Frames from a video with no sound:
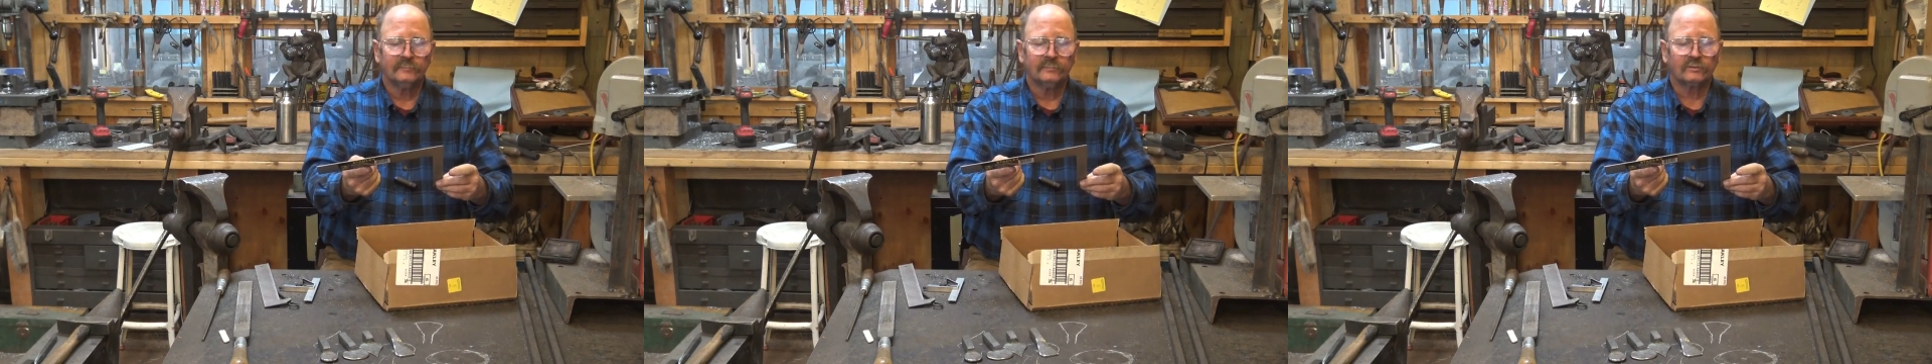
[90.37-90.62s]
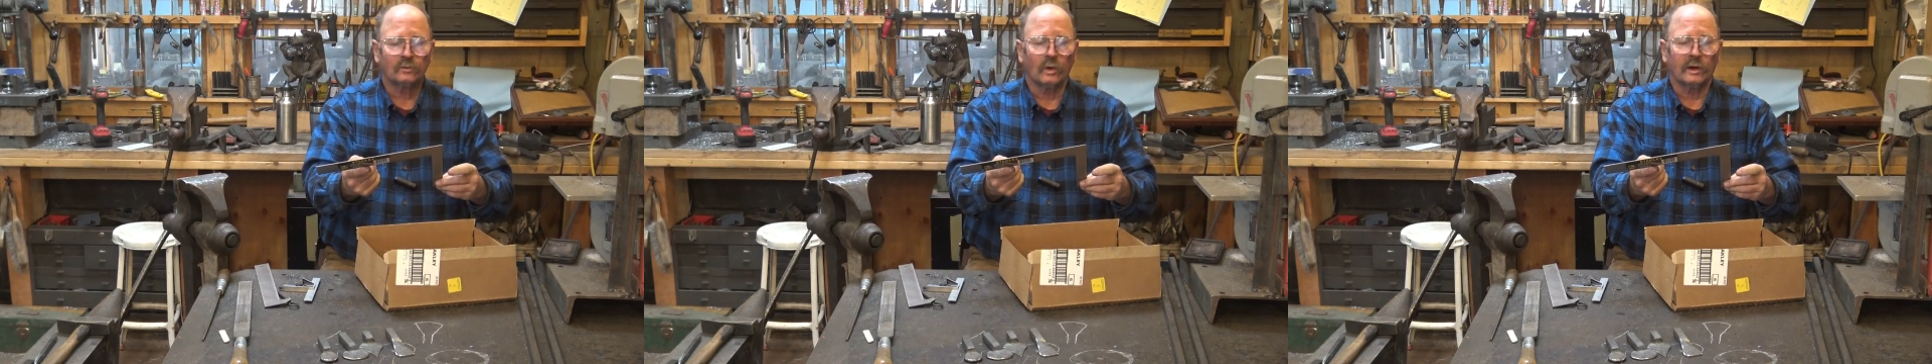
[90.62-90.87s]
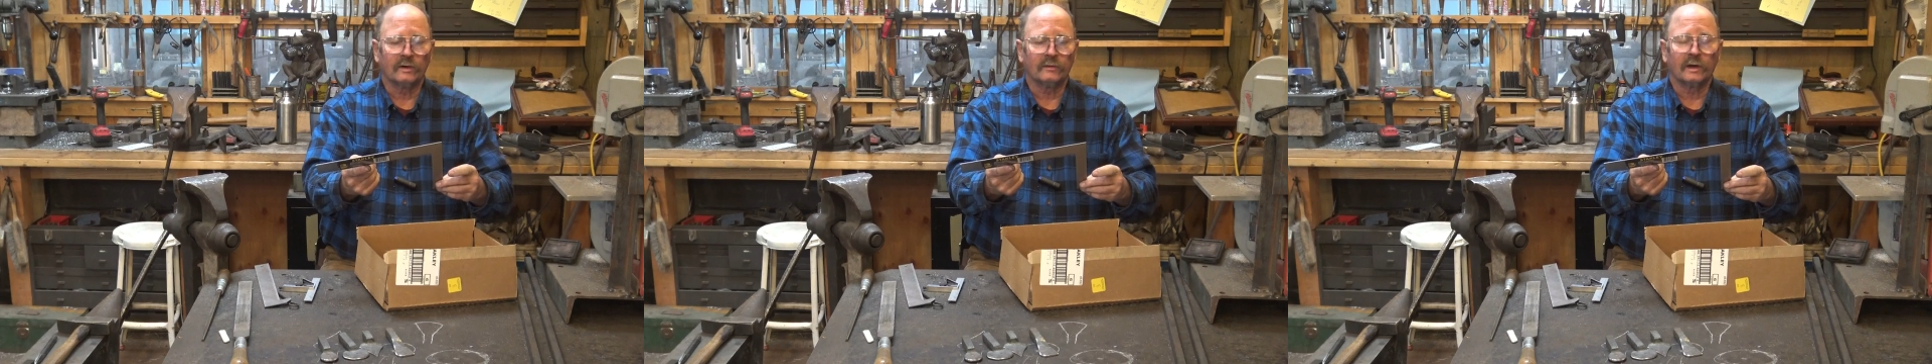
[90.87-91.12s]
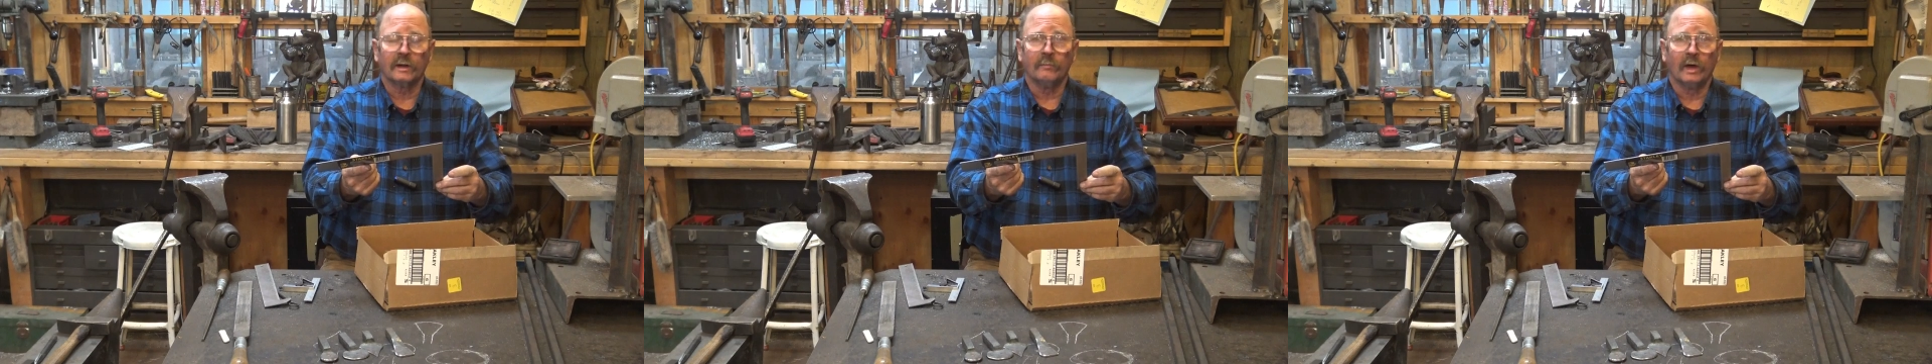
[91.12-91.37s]
square
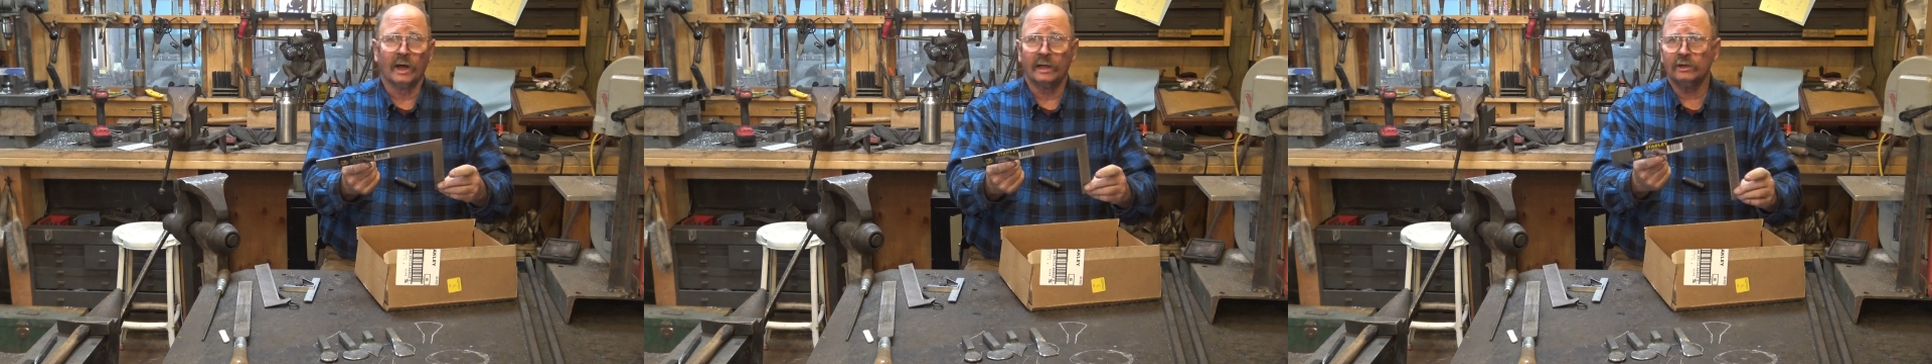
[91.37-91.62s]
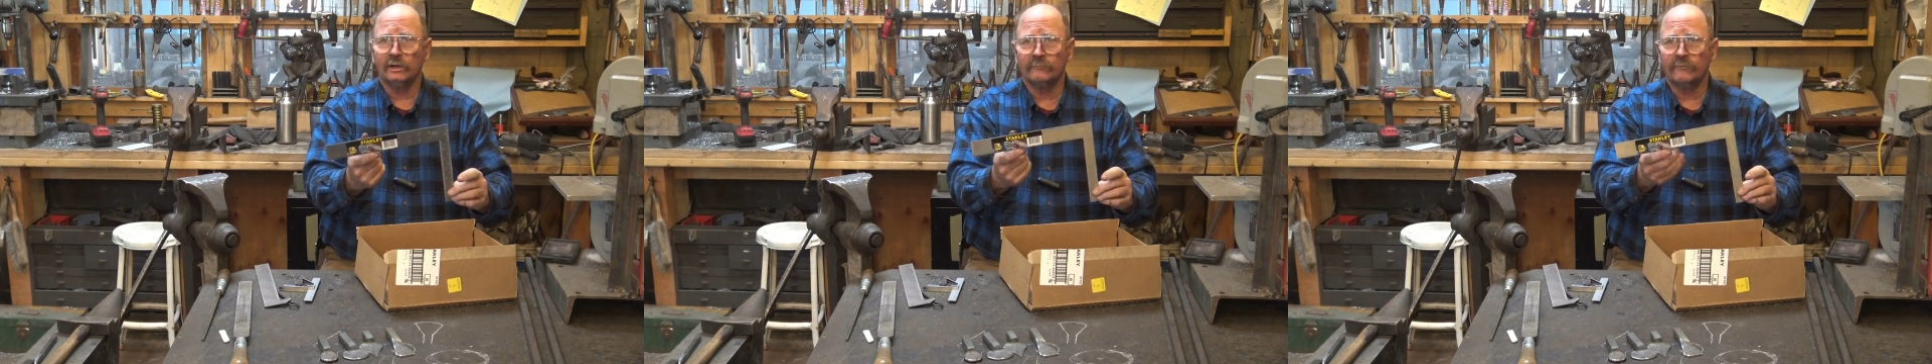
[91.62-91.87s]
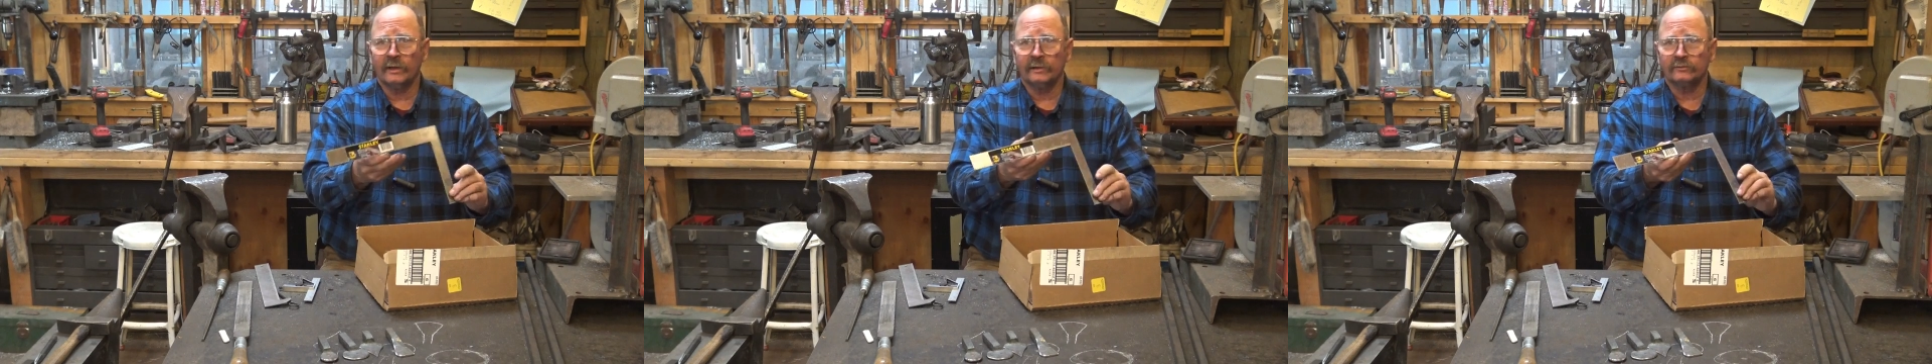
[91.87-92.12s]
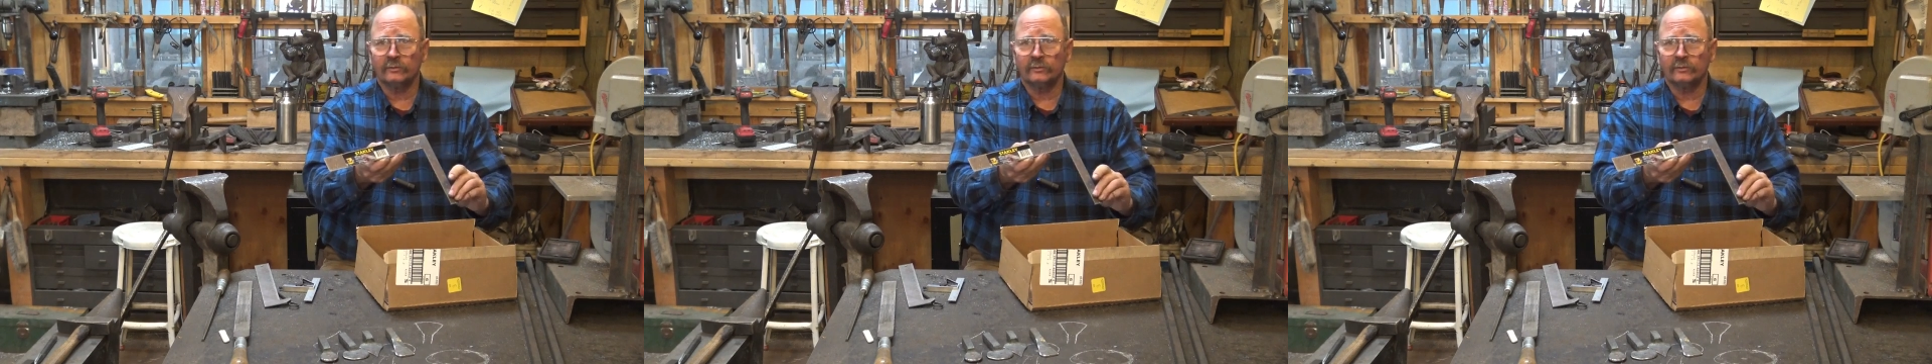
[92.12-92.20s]
that I buy, and you can find